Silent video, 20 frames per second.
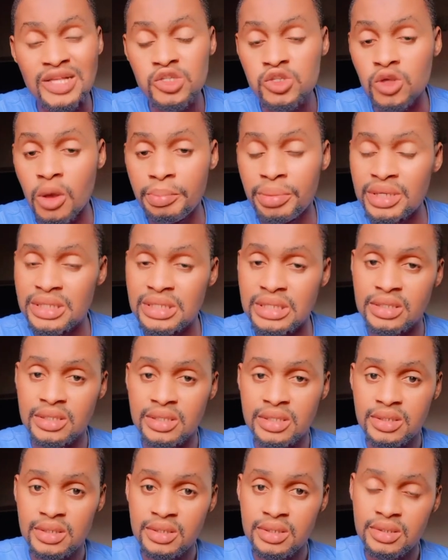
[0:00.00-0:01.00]
somebody,
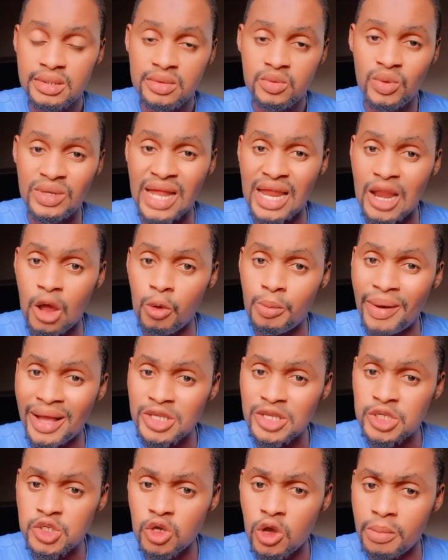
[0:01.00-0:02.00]
whether now Uba
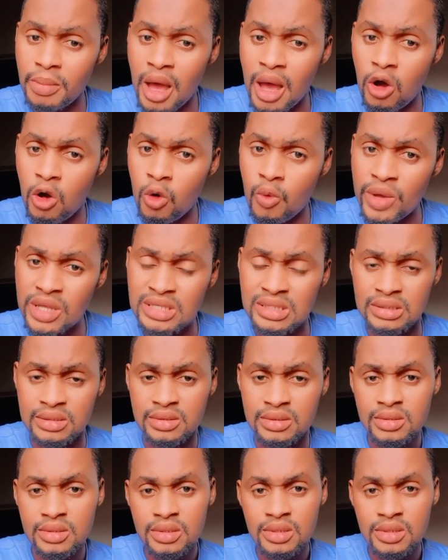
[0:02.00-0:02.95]
Chioma or waiting.